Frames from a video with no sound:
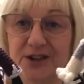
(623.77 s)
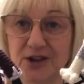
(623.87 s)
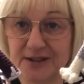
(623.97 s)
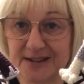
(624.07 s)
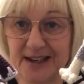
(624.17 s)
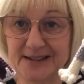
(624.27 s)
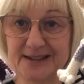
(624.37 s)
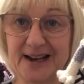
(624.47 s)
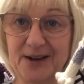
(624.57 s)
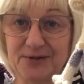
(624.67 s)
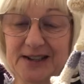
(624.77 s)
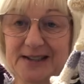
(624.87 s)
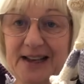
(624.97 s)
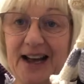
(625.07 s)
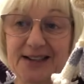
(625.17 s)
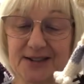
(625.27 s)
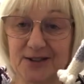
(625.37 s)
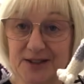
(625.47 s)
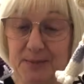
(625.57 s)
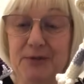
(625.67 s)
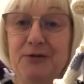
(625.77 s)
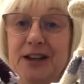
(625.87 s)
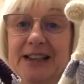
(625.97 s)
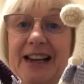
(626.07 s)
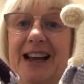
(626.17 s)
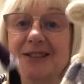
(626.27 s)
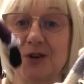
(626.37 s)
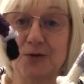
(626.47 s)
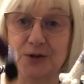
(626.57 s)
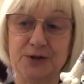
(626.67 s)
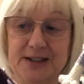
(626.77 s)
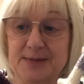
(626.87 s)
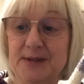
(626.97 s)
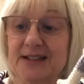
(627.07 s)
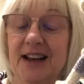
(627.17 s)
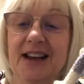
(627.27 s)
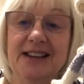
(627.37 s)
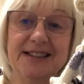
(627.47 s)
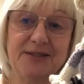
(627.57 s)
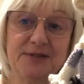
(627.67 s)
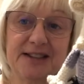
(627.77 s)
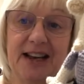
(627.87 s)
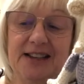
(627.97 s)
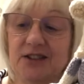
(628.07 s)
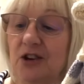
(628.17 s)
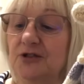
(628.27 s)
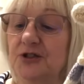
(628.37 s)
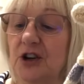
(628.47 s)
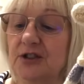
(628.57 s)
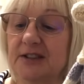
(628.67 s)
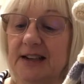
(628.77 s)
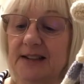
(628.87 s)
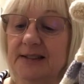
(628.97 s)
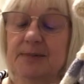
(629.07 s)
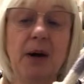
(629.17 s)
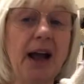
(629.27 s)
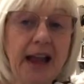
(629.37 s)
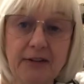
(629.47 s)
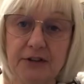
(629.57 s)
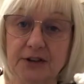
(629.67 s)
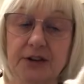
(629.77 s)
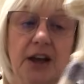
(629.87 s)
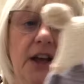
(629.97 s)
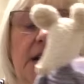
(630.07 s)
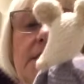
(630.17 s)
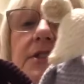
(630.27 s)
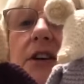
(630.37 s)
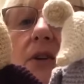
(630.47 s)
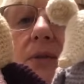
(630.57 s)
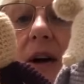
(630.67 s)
doll stands now this size because they'd be really nice over Christmas downstairs on doll stands. But I haven't, so